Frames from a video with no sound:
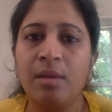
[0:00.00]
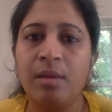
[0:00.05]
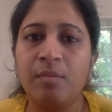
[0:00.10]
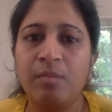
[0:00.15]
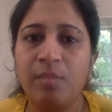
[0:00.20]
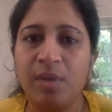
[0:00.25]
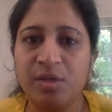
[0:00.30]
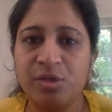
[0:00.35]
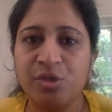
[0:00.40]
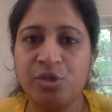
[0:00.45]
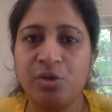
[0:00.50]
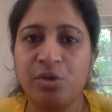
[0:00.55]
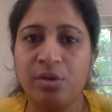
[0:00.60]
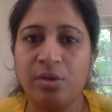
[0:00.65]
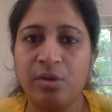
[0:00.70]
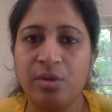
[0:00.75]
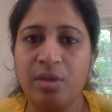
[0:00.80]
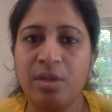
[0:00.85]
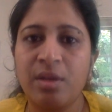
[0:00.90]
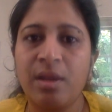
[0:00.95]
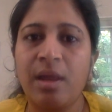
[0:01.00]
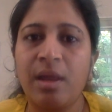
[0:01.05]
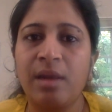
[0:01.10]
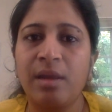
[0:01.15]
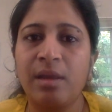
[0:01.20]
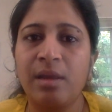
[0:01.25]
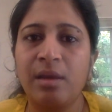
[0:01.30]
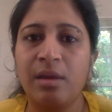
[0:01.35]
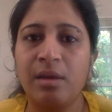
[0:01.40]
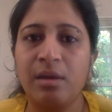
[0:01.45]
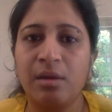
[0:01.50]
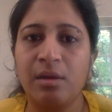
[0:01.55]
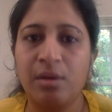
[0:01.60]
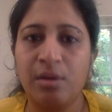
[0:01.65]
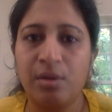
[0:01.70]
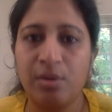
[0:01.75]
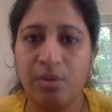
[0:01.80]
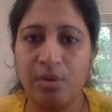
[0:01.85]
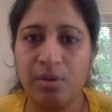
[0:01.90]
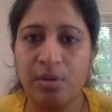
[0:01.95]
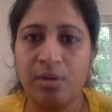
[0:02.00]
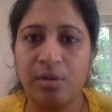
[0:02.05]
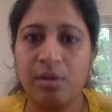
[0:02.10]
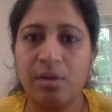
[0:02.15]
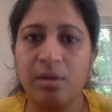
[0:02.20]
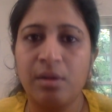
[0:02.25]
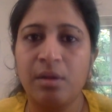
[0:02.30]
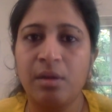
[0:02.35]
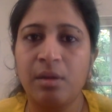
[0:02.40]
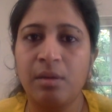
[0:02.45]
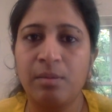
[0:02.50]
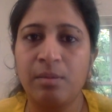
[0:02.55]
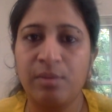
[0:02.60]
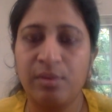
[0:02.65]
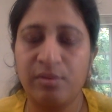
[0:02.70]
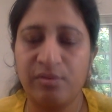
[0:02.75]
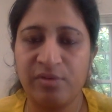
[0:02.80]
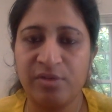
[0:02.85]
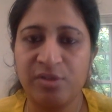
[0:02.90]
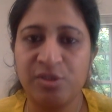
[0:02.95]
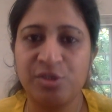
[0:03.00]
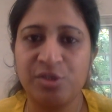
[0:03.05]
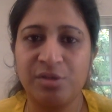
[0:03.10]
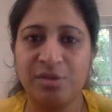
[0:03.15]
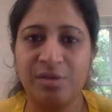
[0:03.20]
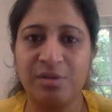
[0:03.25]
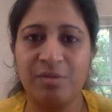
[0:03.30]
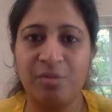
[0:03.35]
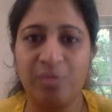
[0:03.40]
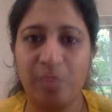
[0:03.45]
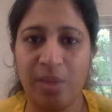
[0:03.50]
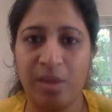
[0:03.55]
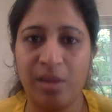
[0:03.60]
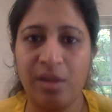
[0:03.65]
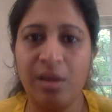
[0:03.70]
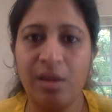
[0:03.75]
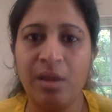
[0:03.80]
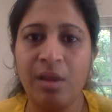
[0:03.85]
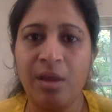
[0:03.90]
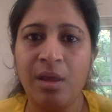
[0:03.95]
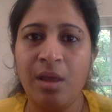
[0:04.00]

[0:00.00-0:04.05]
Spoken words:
Make sure you're standing in a good professional way,